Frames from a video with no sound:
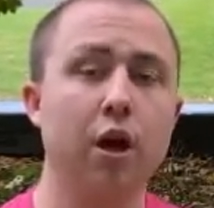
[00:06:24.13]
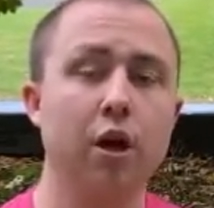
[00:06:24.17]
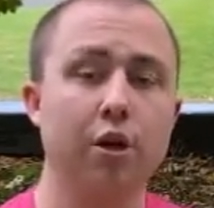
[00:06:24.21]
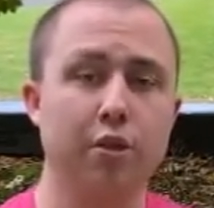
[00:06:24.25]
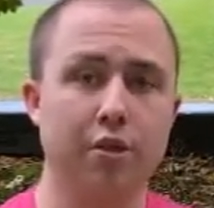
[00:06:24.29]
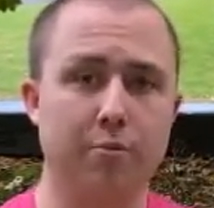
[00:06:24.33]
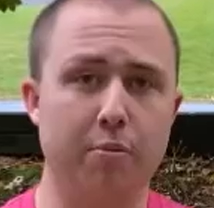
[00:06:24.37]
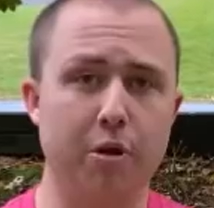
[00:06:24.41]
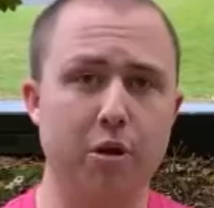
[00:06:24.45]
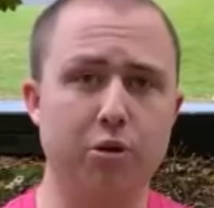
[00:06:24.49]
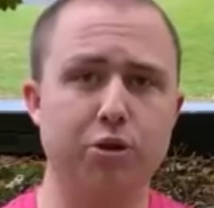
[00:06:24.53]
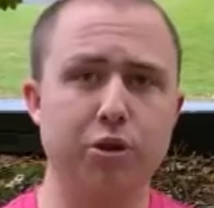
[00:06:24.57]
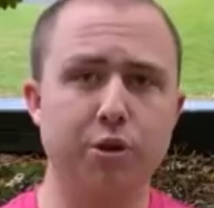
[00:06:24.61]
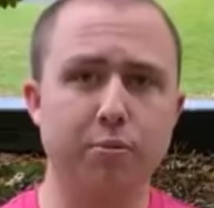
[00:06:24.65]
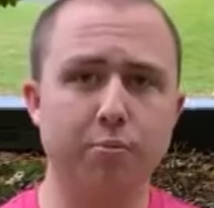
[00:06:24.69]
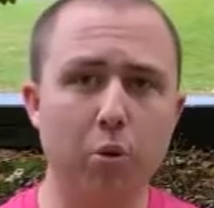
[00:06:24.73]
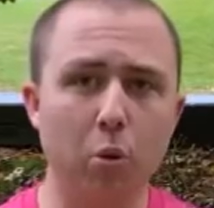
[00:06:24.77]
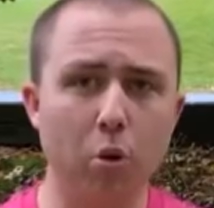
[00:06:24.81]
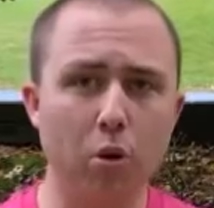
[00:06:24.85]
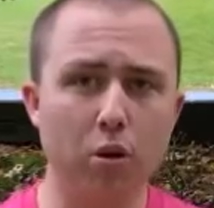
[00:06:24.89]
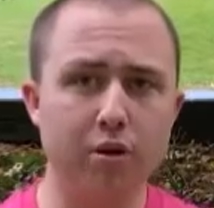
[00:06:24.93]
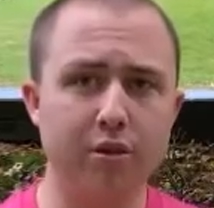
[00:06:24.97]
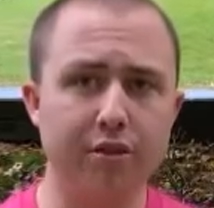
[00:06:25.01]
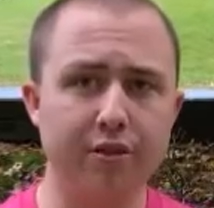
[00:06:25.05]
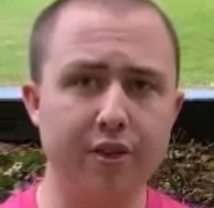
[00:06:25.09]
The most
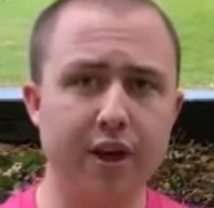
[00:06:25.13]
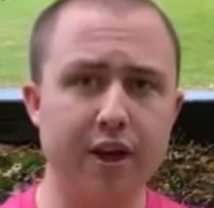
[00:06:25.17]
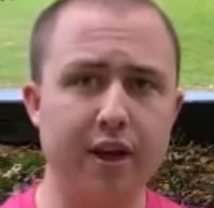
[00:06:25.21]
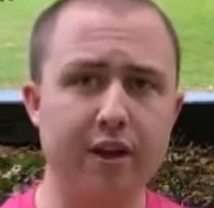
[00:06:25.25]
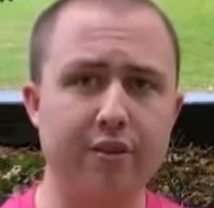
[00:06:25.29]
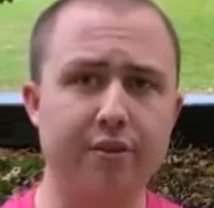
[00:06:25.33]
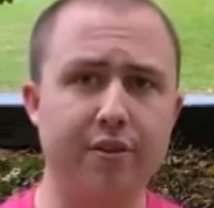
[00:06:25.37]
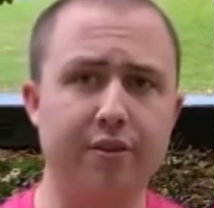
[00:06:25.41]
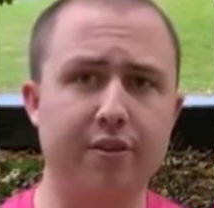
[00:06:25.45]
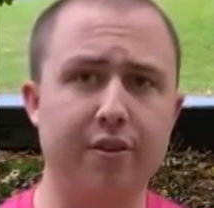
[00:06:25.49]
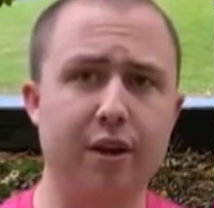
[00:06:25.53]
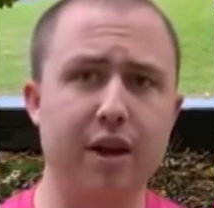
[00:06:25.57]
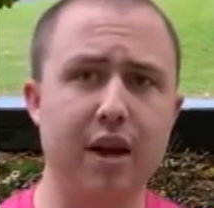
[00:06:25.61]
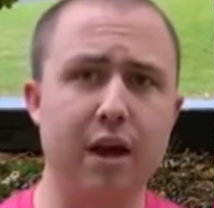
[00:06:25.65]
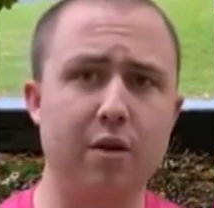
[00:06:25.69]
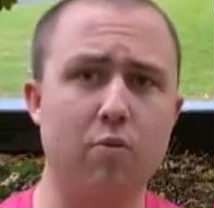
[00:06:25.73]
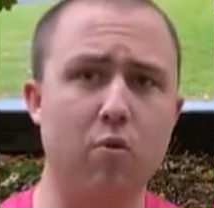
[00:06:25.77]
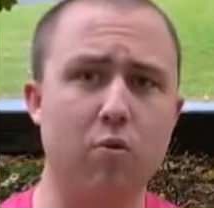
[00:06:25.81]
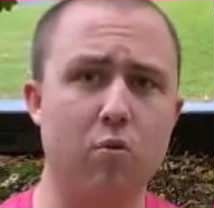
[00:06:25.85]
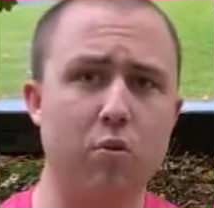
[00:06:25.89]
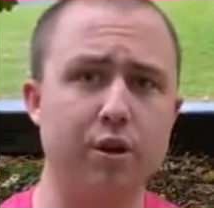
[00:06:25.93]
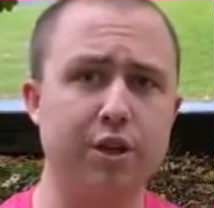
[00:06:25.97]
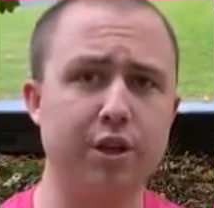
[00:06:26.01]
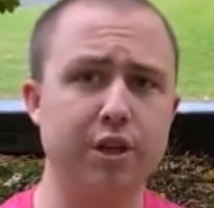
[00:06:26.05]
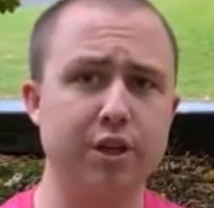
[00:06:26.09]
important thing that the
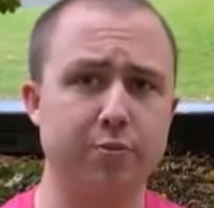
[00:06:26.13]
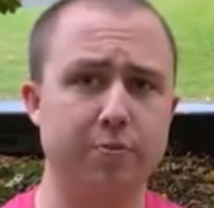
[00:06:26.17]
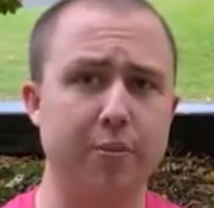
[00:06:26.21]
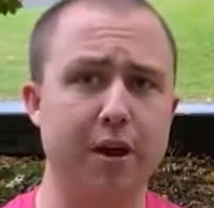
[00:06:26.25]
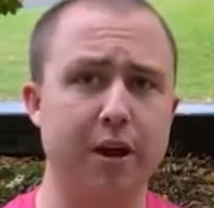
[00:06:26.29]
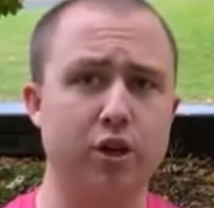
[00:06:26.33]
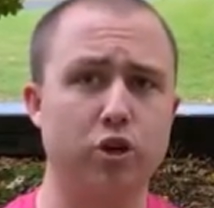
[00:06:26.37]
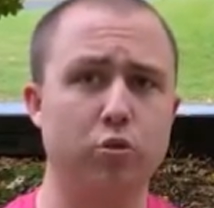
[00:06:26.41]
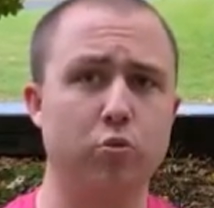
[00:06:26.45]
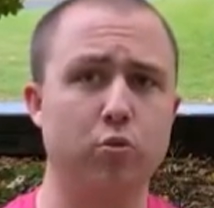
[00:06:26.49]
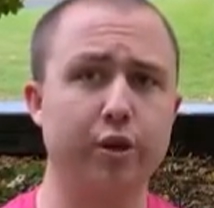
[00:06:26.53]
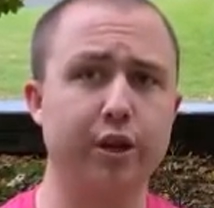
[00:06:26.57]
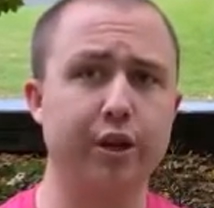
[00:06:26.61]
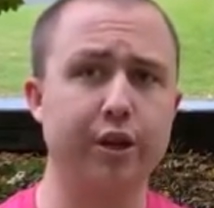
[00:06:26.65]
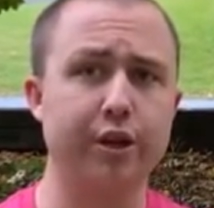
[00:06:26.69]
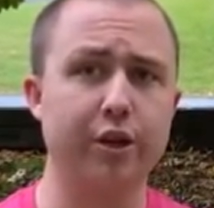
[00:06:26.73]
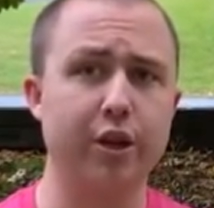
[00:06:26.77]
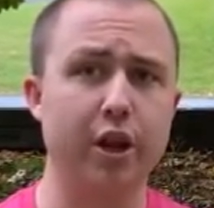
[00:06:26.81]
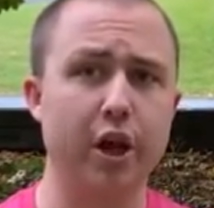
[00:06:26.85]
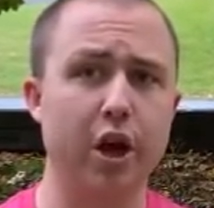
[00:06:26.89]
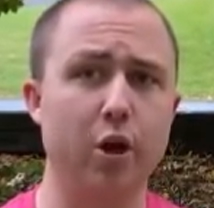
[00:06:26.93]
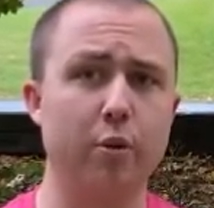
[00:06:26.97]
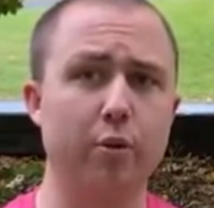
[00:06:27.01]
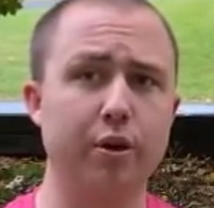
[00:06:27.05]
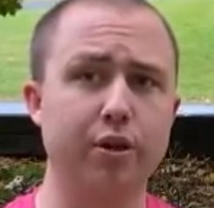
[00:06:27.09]
911 dispatcher will need to
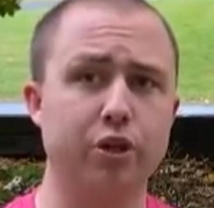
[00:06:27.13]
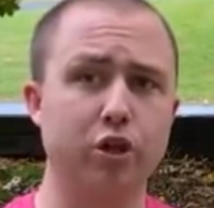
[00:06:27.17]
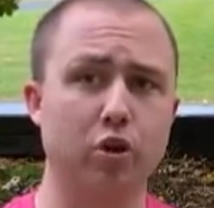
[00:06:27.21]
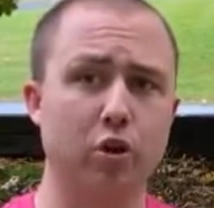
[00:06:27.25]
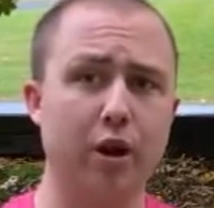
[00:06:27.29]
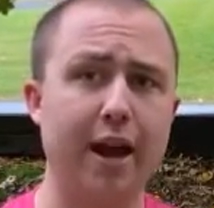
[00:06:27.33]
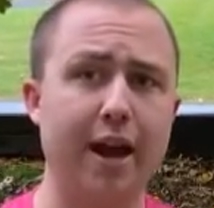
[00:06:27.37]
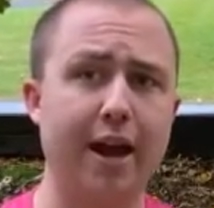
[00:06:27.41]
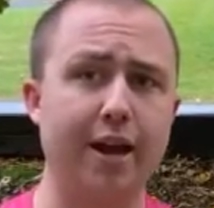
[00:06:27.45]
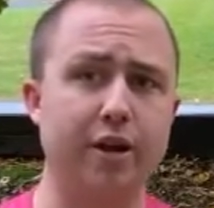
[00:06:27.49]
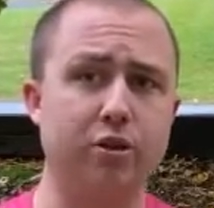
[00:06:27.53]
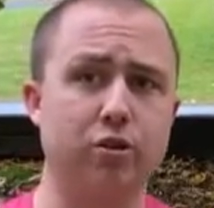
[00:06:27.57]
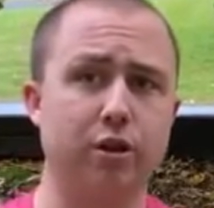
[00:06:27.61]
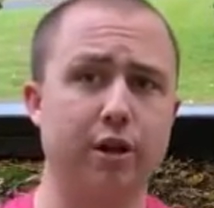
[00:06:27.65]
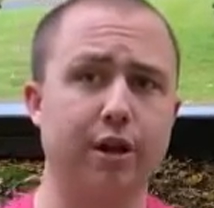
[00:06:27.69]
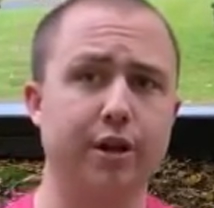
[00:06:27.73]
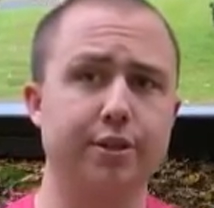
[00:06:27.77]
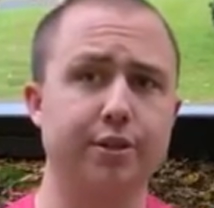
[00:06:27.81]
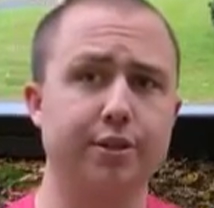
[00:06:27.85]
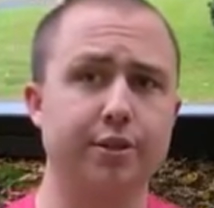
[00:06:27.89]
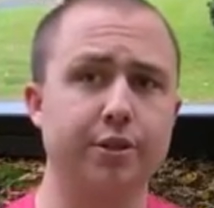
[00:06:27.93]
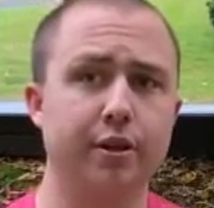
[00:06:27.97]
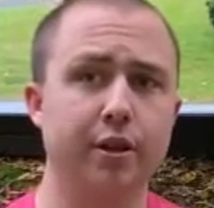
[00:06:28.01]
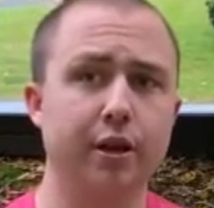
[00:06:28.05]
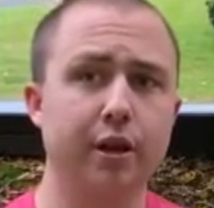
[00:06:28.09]
know is your
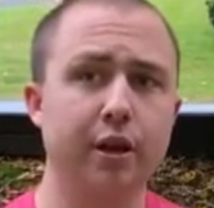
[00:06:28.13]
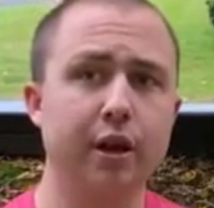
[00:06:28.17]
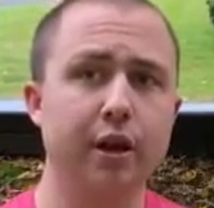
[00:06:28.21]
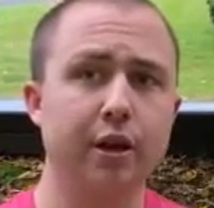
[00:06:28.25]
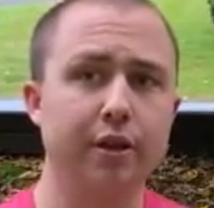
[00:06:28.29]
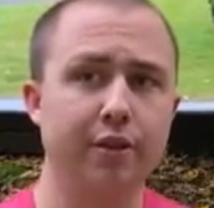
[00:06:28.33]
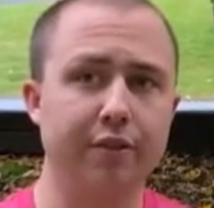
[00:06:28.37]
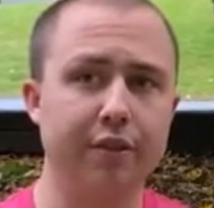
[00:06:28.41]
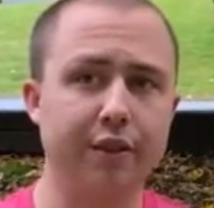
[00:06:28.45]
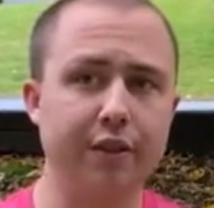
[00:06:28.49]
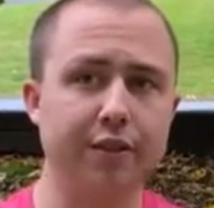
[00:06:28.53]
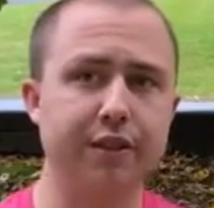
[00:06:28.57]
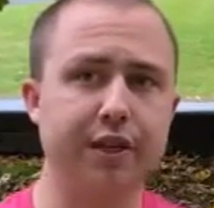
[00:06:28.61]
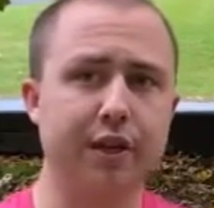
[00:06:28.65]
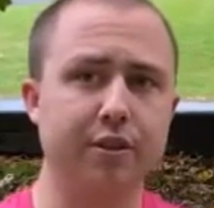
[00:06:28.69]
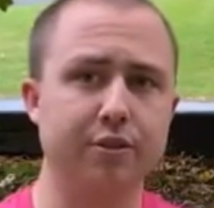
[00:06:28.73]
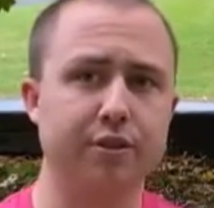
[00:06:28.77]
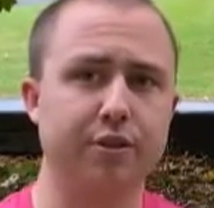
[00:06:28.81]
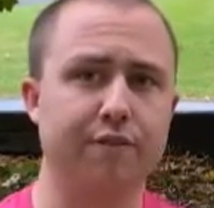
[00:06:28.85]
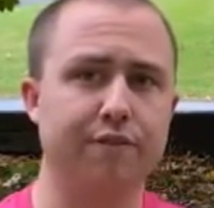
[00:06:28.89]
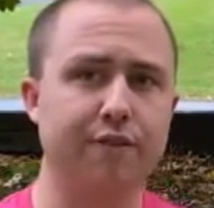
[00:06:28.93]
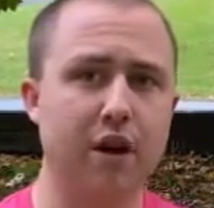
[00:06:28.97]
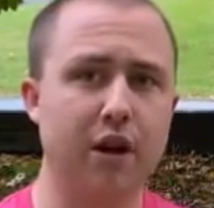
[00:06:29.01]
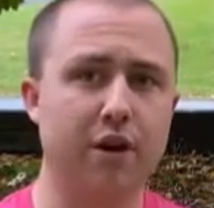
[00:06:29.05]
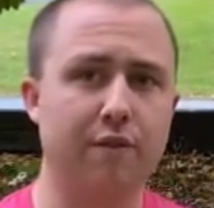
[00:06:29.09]
address. This tells the
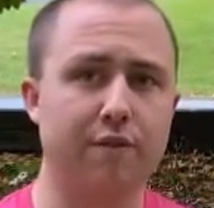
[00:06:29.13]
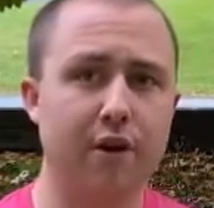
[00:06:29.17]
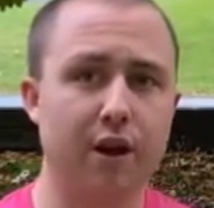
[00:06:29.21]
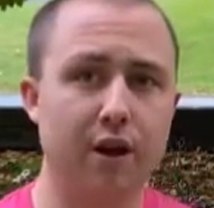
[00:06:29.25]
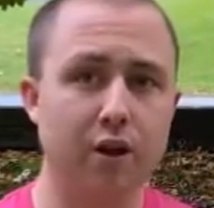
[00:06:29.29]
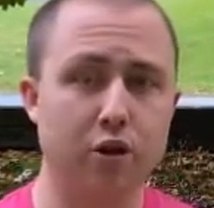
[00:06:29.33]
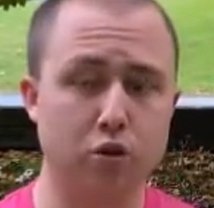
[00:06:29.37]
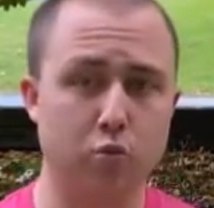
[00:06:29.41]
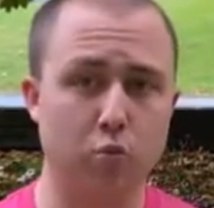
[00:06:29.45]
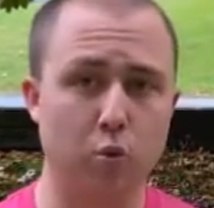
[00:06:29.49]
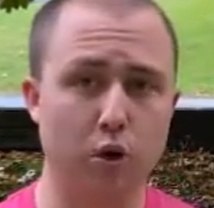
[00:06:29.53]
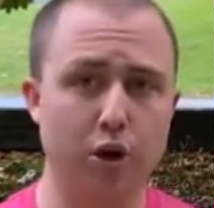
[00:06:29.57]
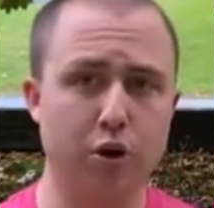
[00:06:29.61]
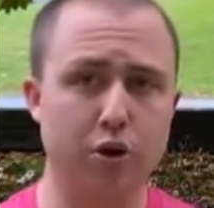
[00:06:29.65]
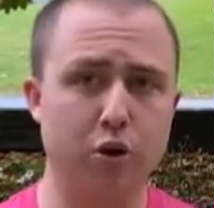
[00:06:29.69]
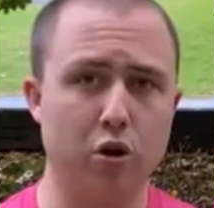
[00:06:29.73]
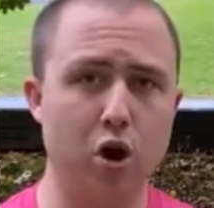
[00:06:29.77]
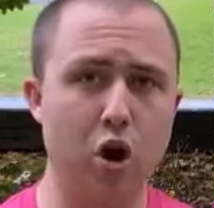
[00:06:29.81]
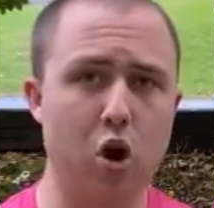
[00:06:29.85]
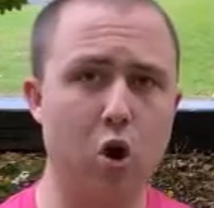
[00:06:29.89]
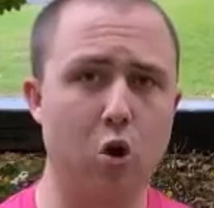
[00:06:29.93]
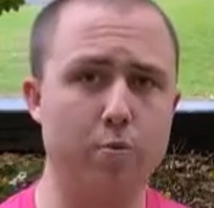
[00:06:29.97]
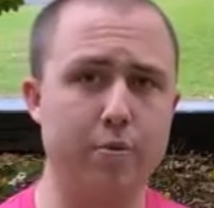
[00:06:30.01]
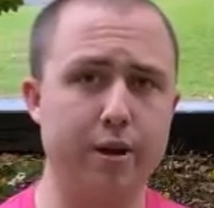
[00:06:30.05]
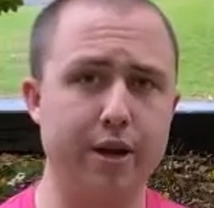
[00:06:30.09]
firefighters where your
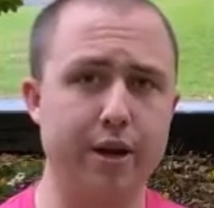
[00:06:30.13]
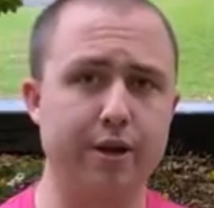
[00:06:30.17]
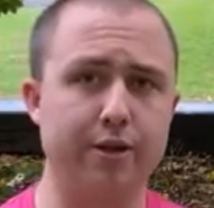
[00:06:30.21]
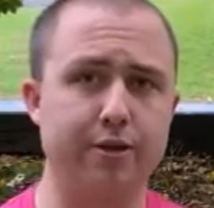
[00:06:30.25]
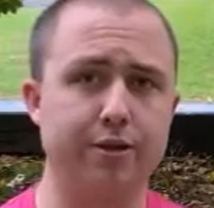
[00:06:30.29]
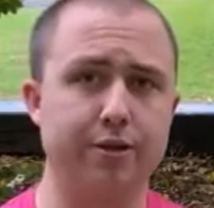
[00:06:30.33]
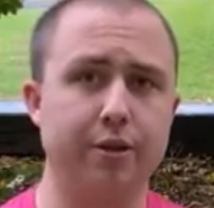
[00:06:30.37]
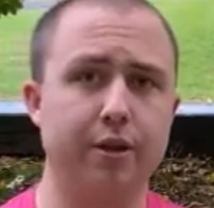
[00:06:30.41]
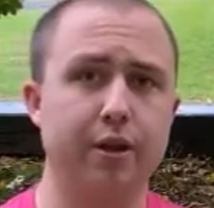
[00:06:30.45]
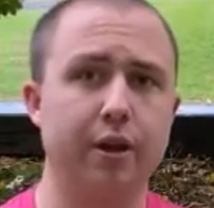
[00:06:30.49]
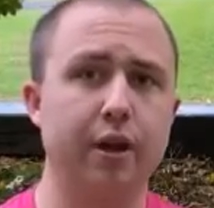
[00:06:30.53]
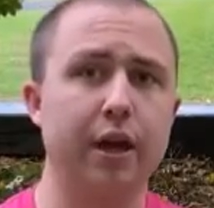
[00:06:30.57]
home is.